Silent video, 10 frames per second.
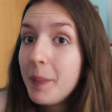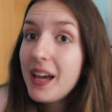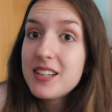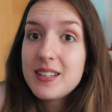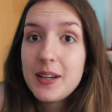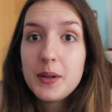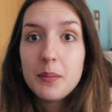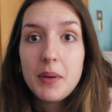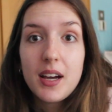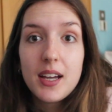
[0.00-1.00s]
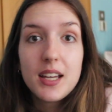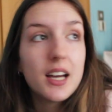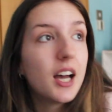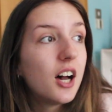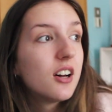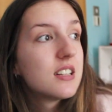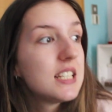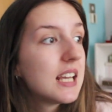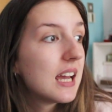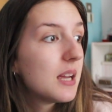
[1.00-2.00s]
But yeah, so my
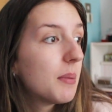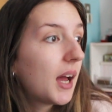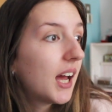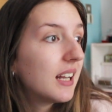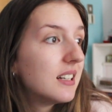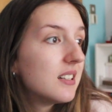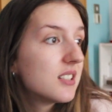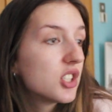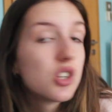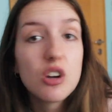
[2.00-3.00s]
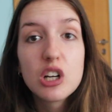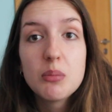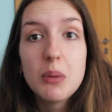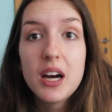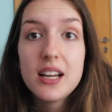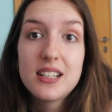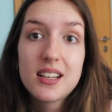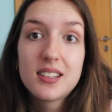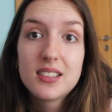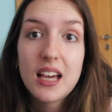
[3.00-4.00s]
auntie came and took my
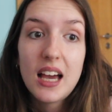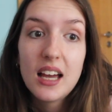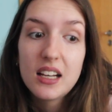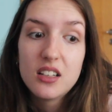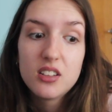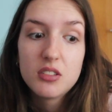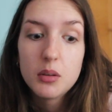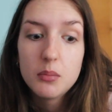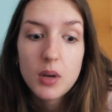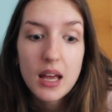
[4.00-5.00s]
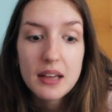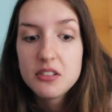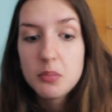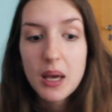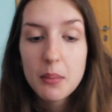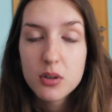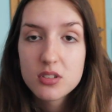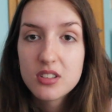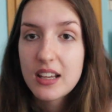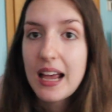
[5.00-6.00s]
desk and some spare boxes I